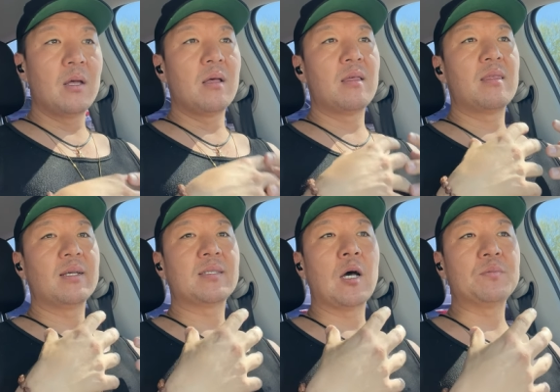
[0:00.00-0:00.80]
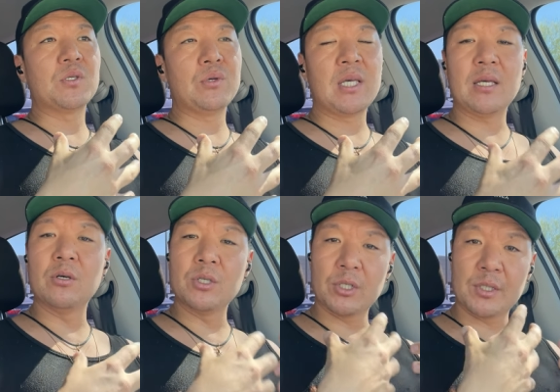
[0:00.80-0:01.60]
This helps you
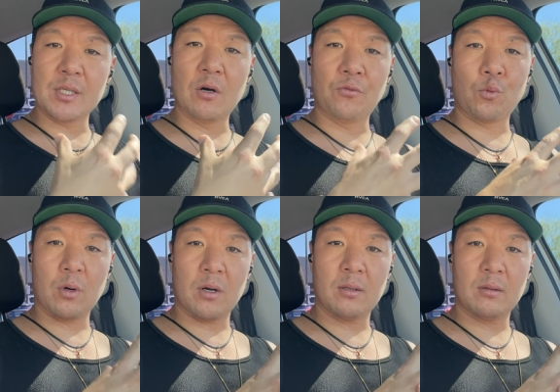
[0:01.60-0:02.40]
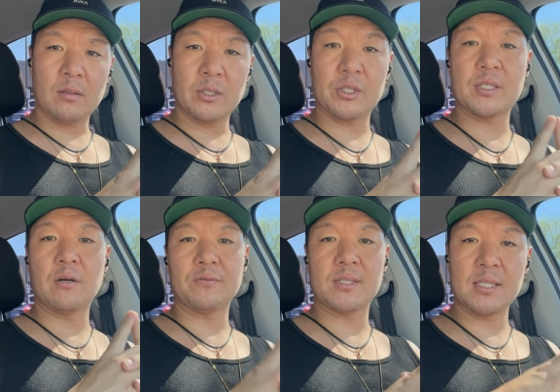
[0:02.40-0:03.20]
heal your self-worth, your
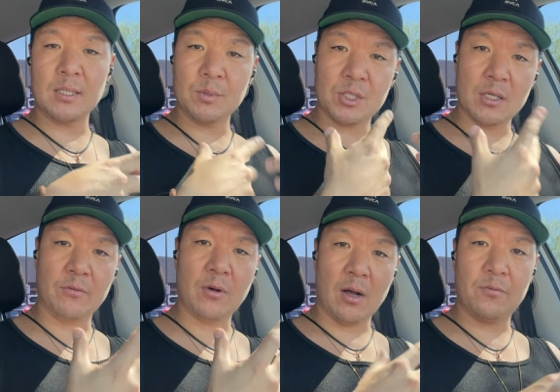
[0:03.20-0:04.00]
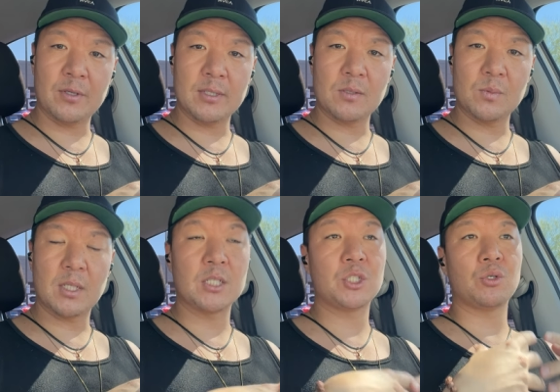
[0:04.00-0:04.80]
self-esteem, your self-confidence
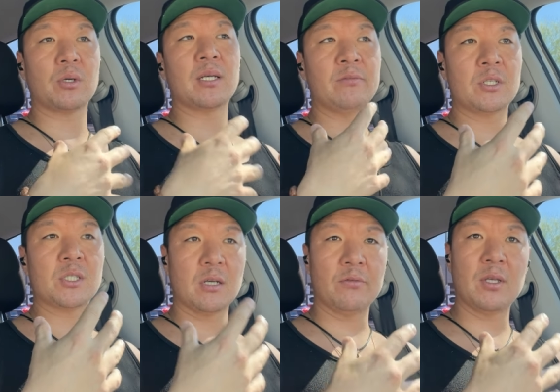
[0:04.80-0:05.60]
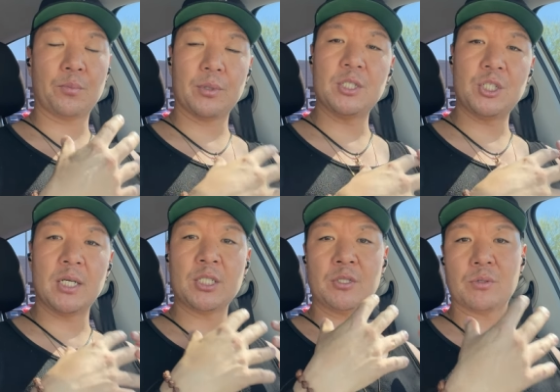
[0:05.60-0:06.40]
because you're giving yourself the
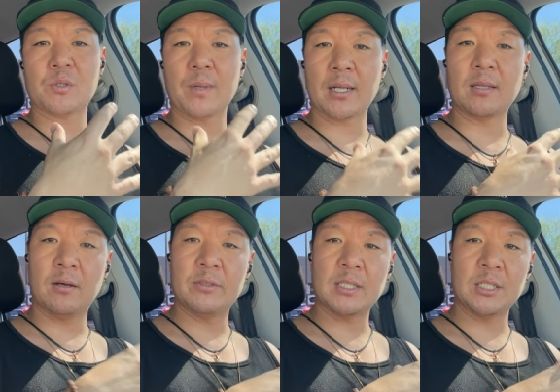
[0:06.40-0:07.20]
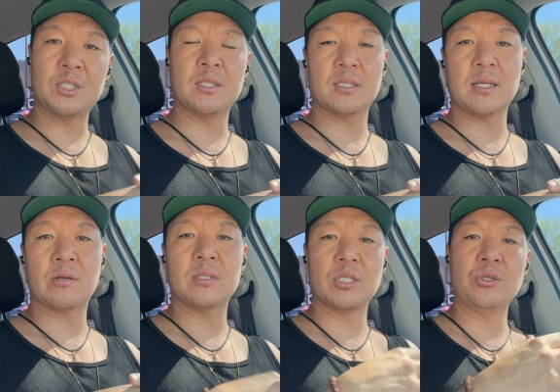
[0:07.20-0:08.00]
appreciation, respect, love, attention,
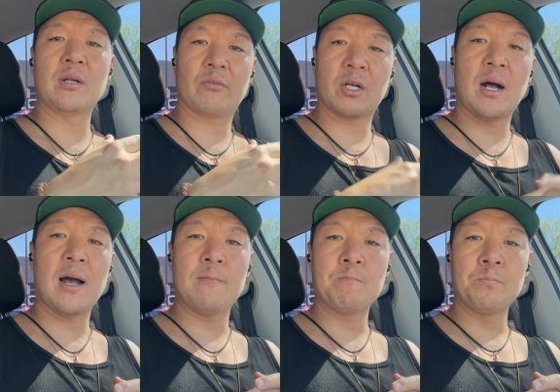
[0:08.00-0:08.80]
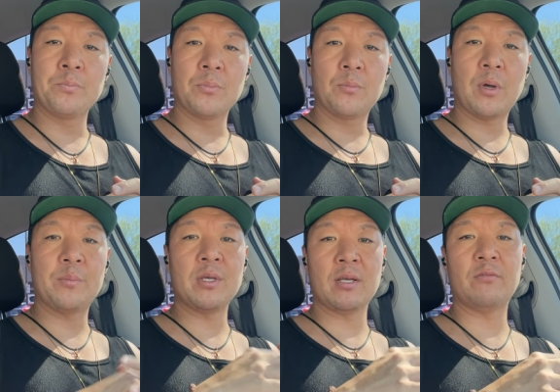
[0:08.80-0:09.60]
etc. that you never got by
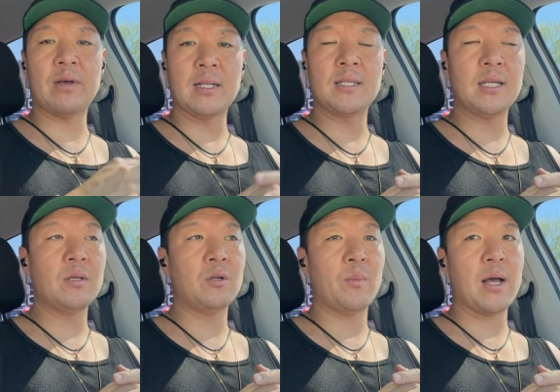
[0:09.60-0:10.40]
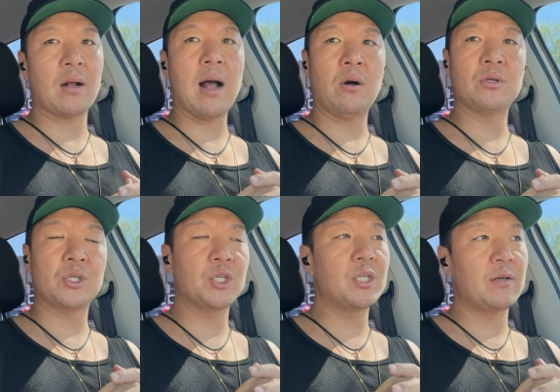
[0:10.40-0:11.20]
being invalidated no matter how
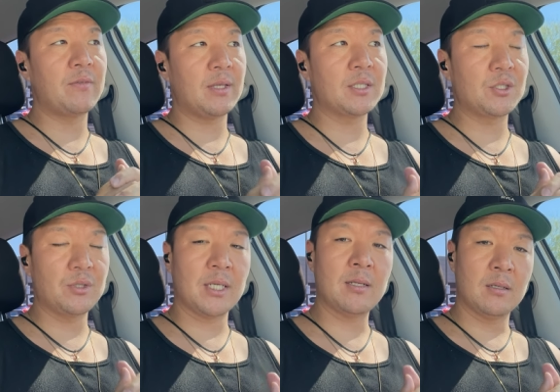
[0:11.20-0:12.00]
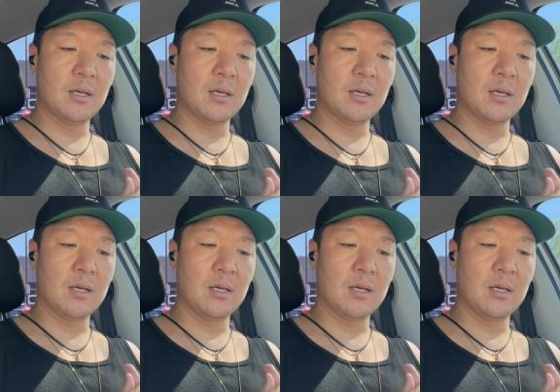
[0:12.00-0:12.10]
good of things you did.